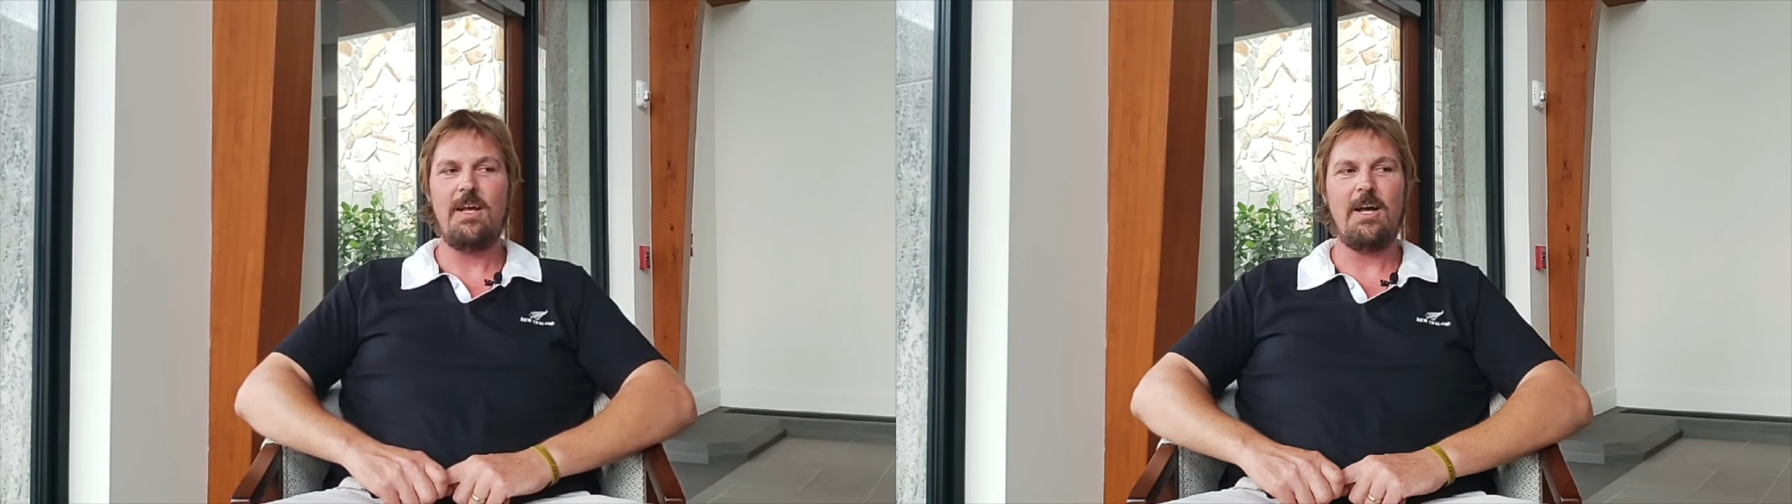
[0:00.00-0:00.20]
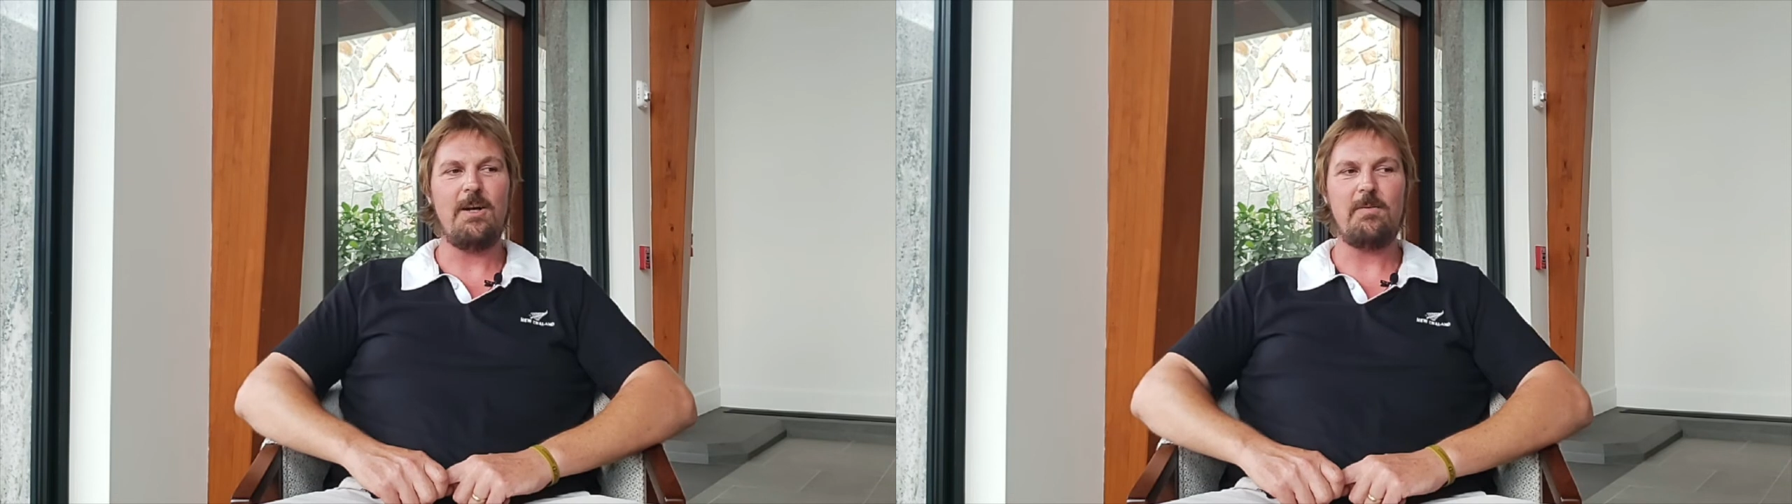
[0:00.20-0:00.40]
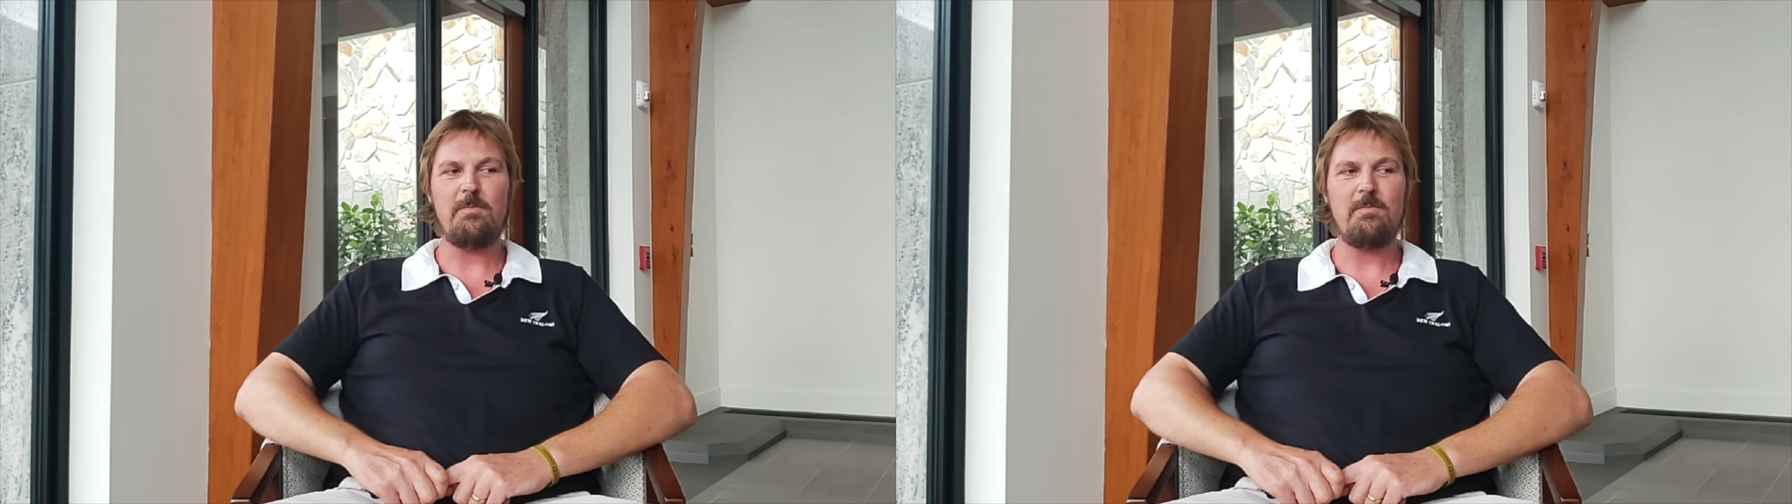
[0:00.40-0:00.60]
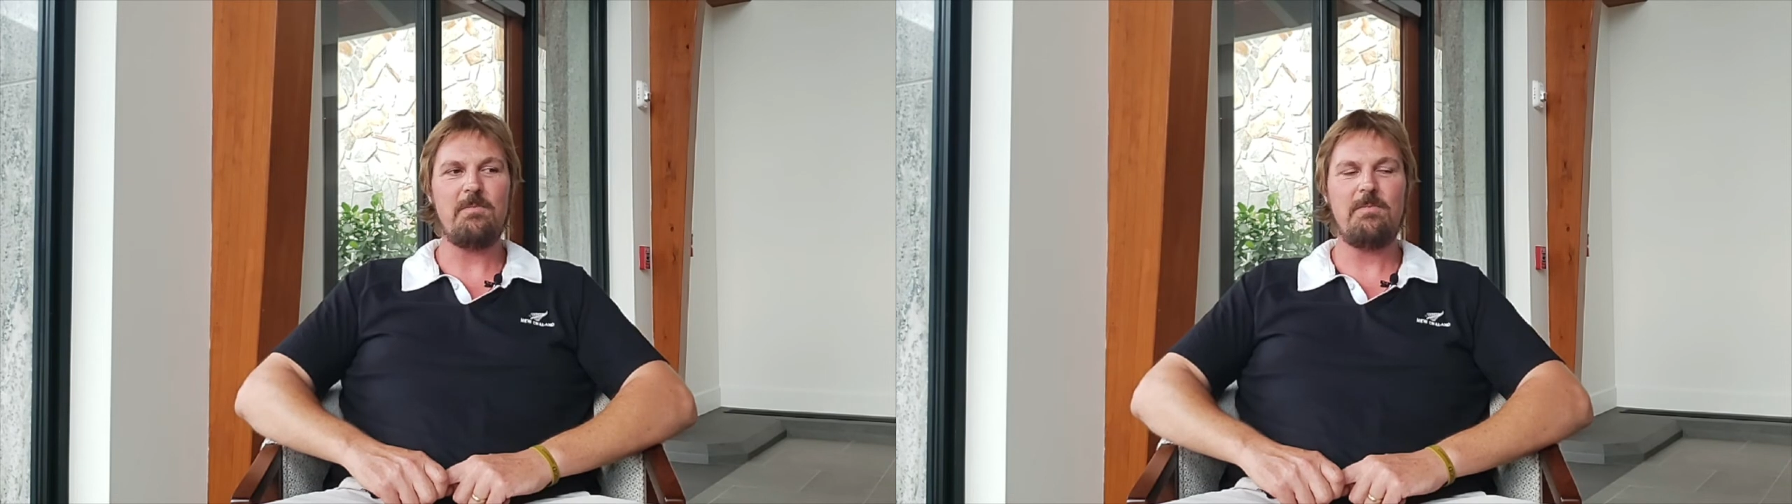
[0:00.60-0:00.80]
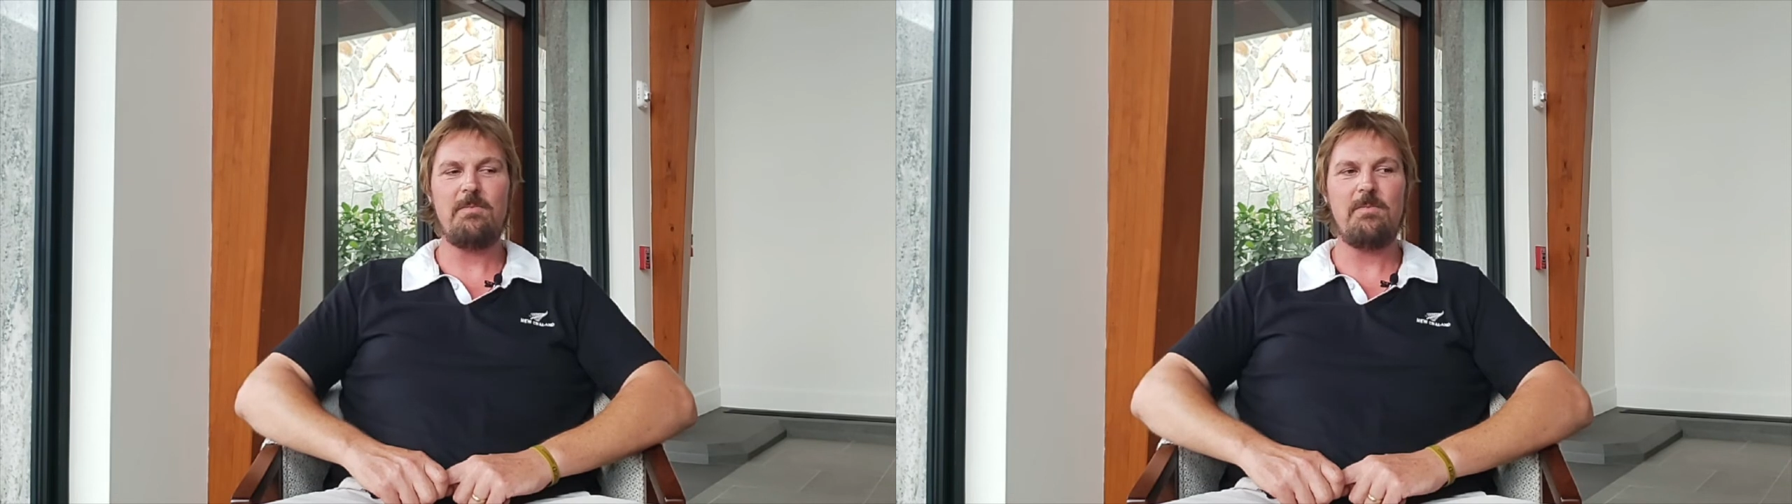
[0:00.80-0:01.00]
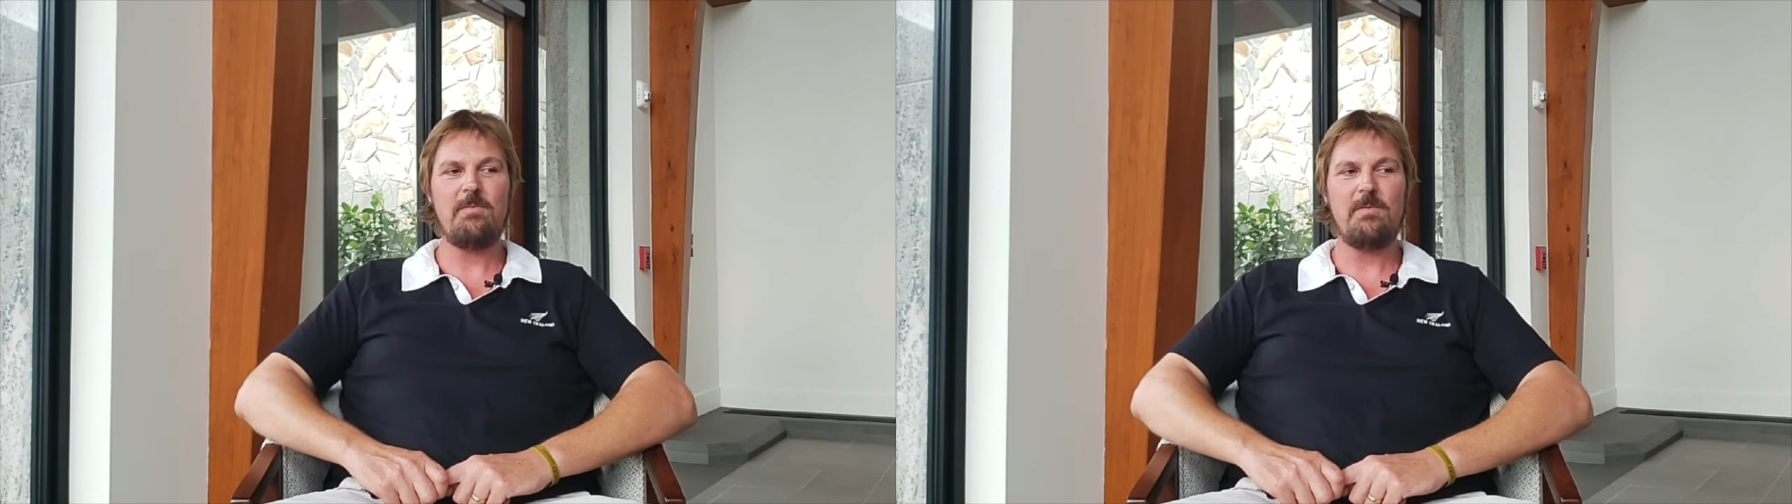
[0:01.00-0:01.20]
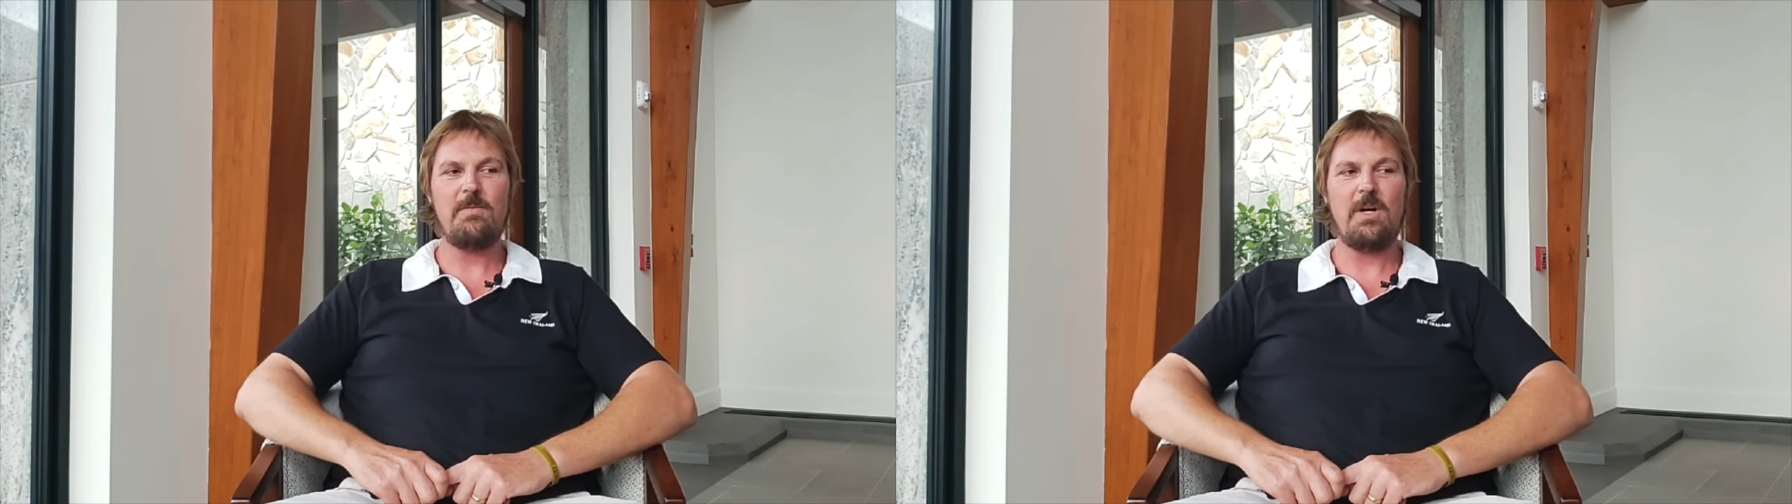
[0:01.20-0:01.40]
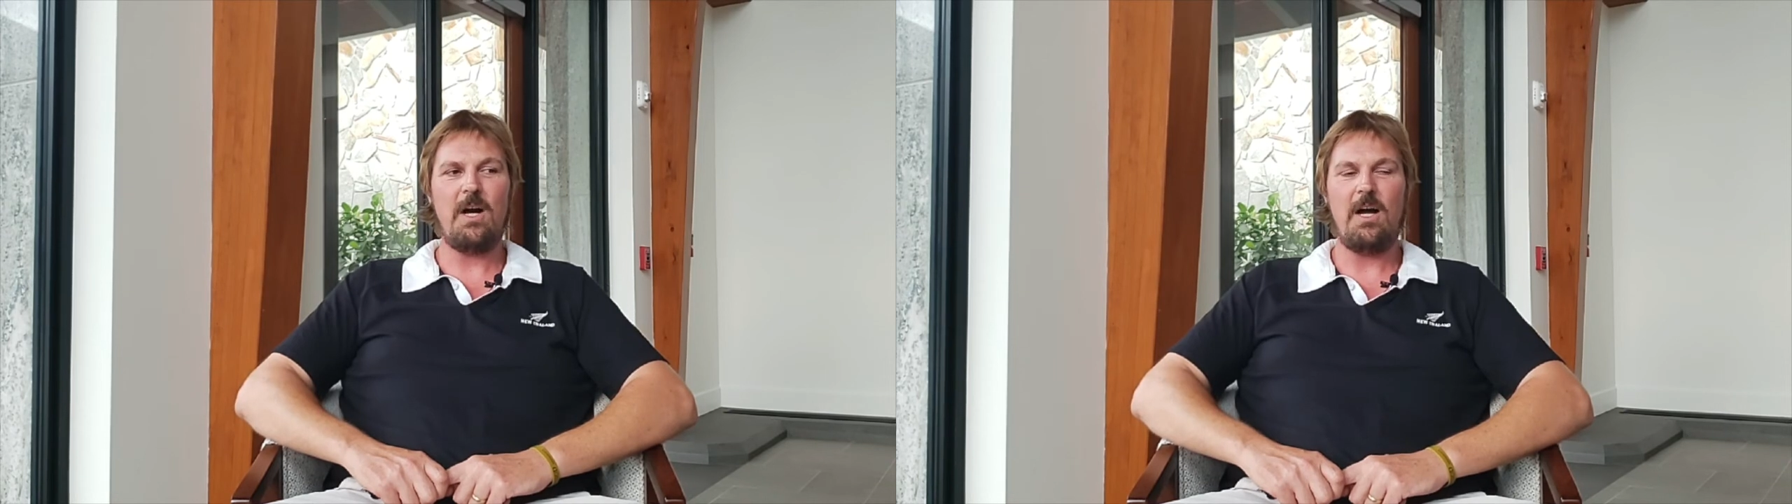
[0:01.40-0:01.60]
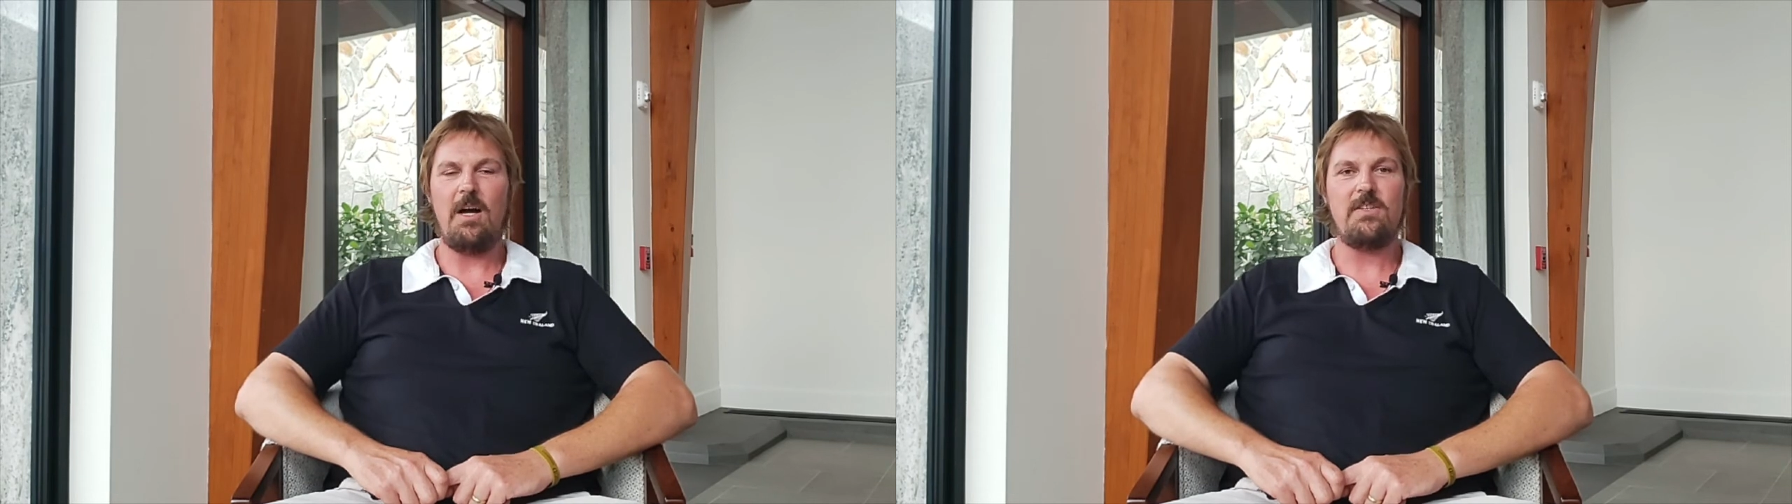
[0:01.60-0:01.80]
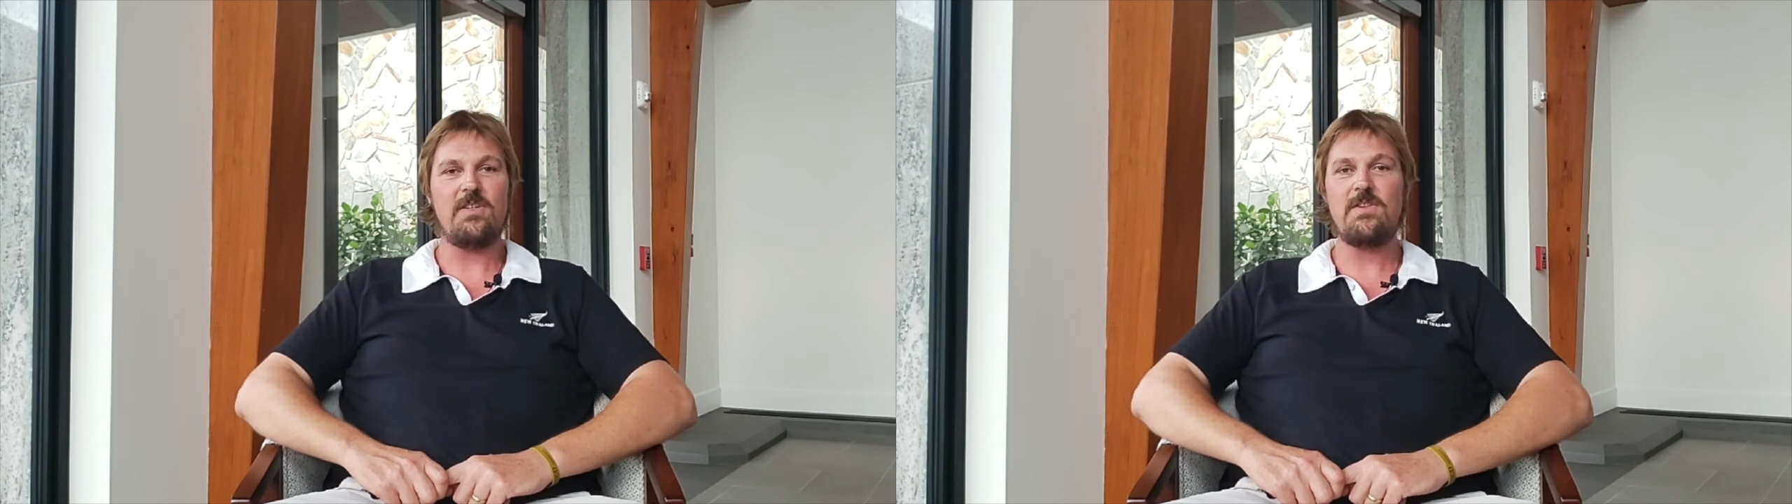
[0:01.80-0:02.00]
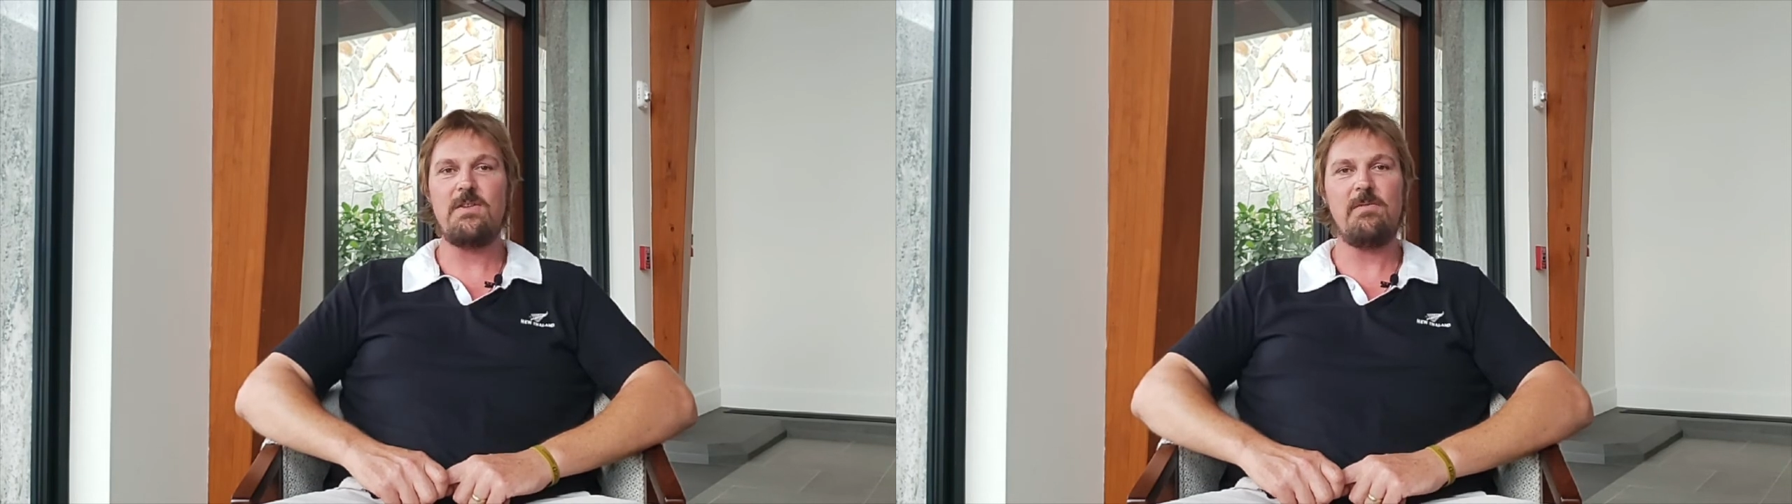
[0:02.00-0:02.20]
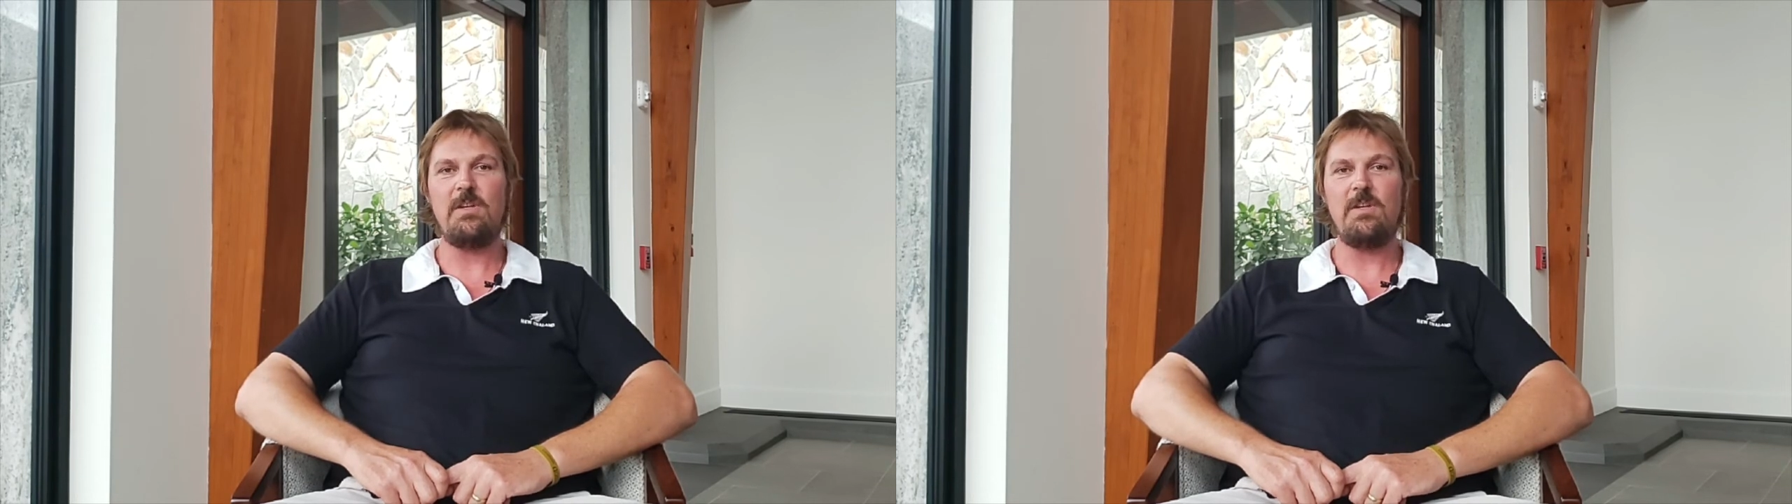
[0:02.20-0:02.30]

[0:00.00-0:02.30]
I just,